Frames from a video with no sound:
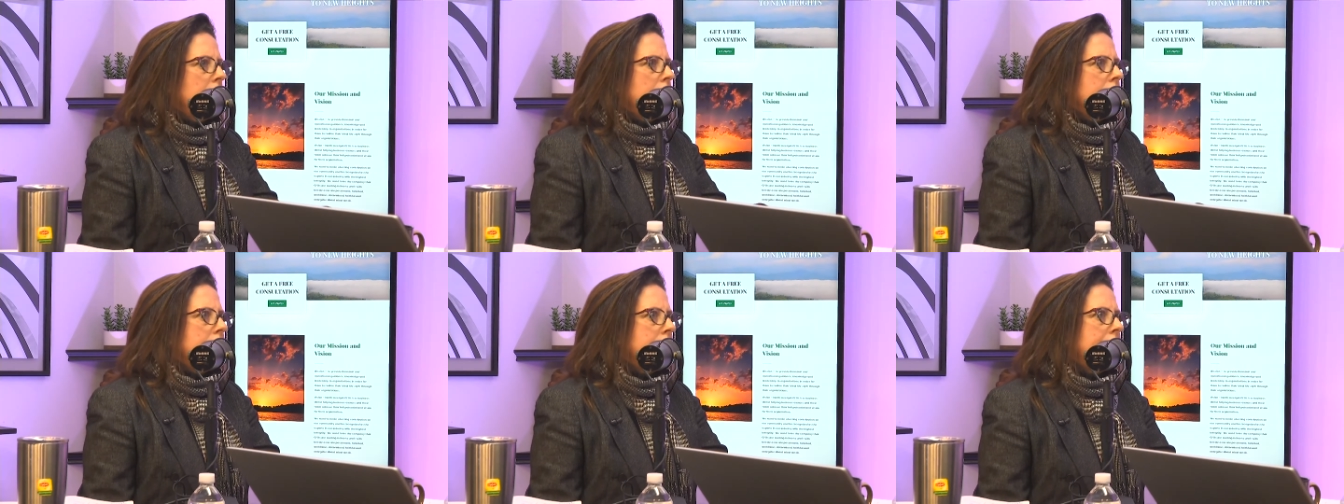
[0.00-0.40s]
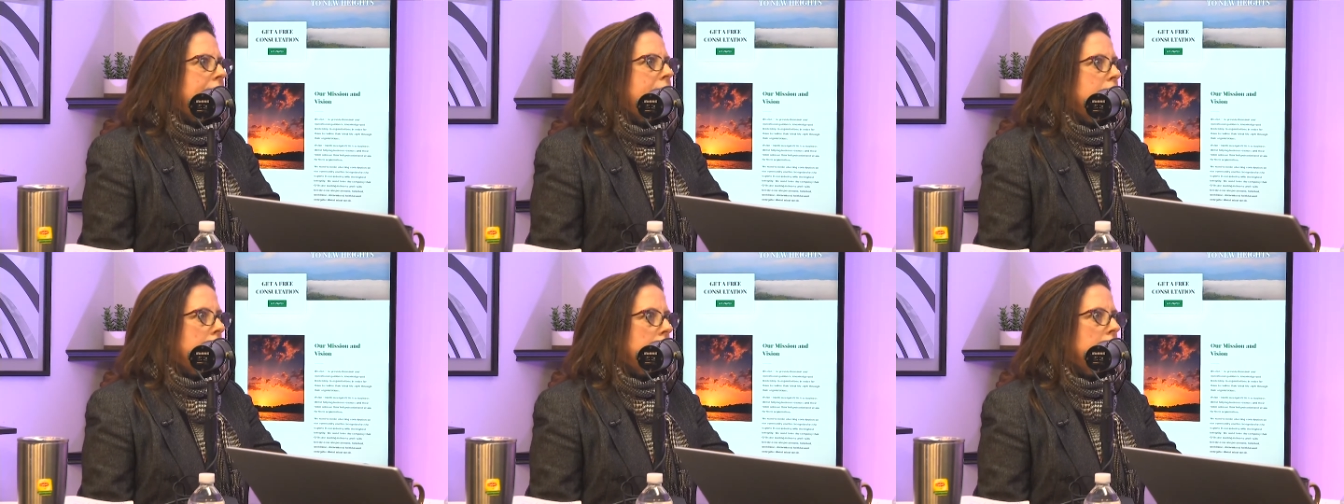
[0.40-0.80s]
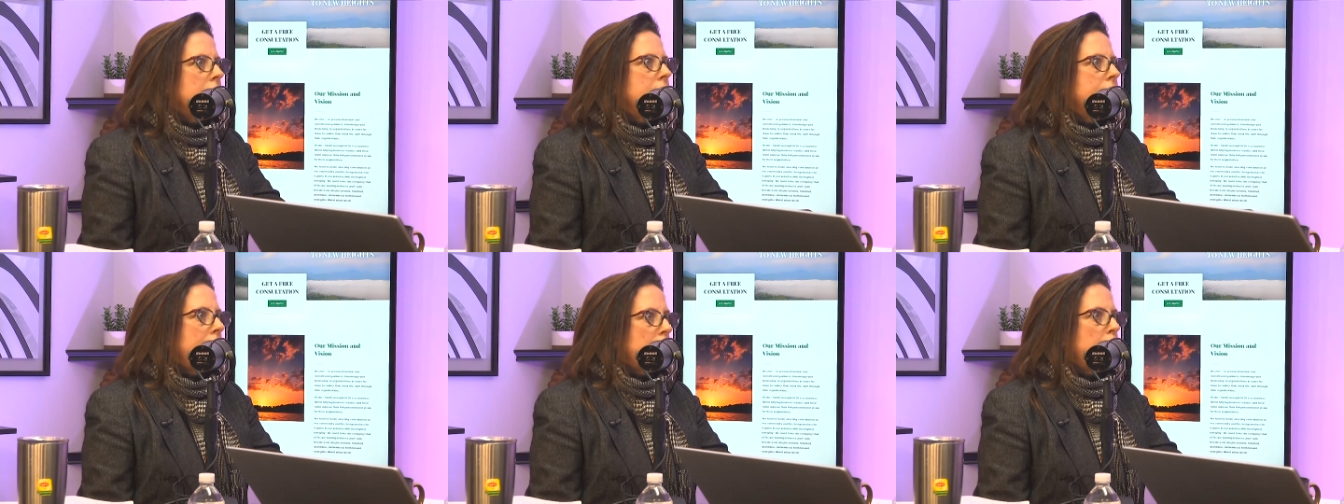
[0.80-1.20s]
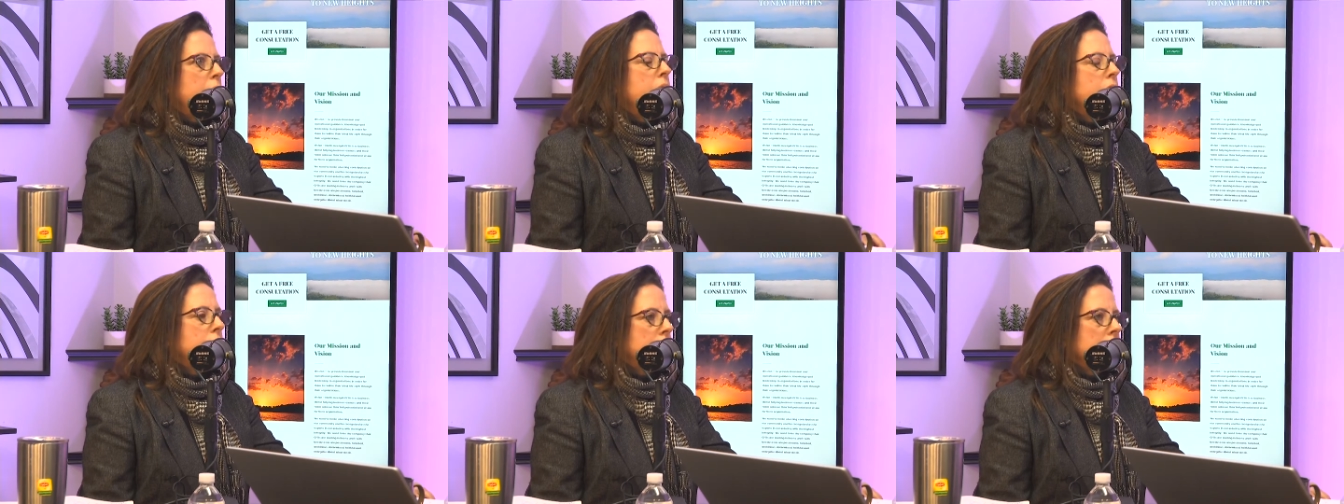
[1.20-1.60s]
that that
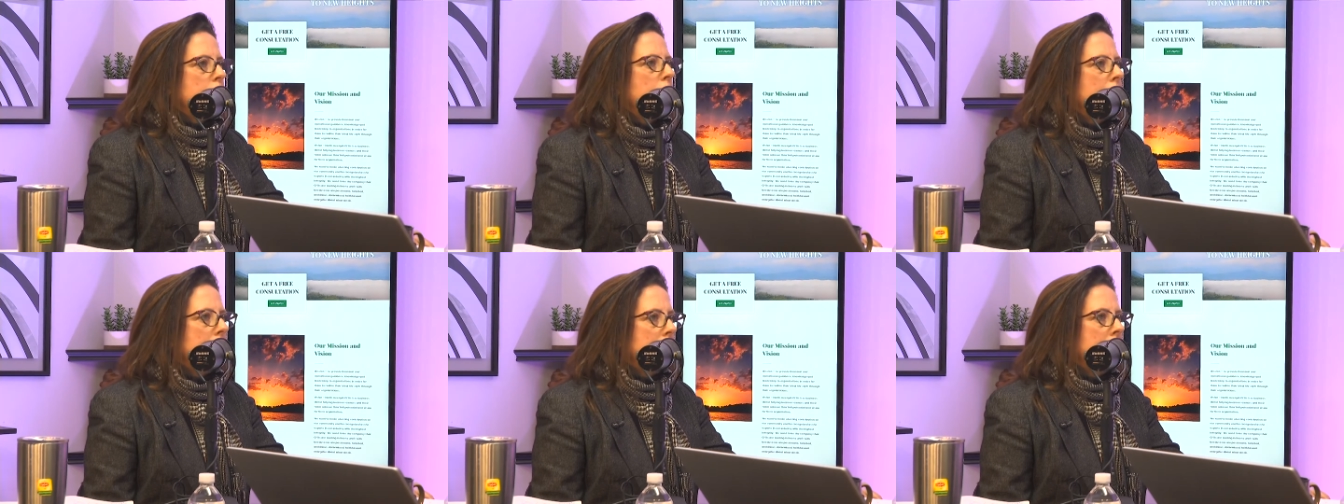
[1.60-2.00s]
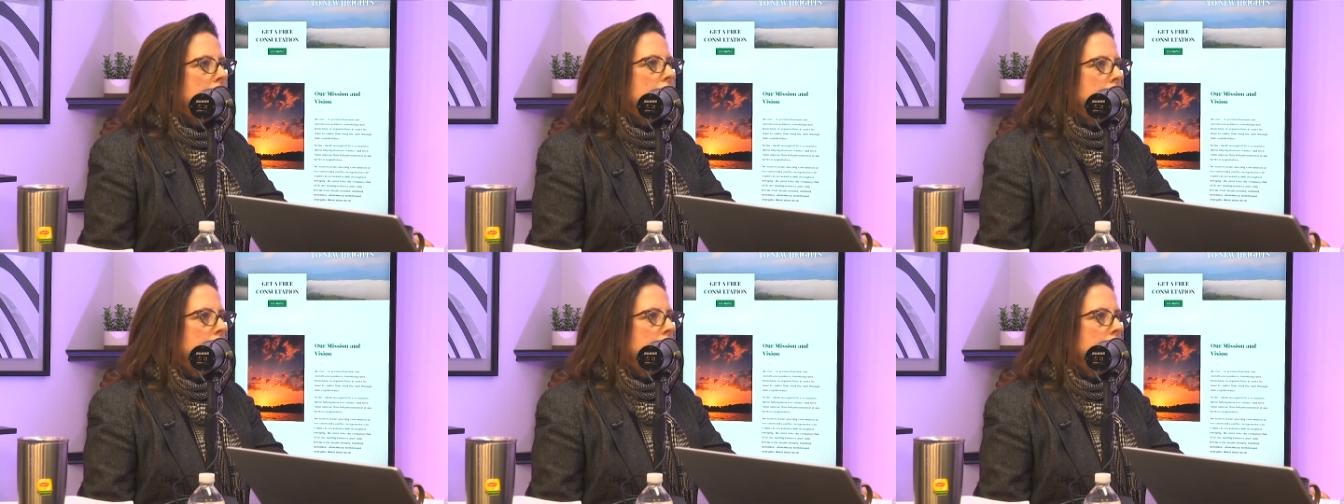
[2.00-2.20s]
person, right? Mm-hmm.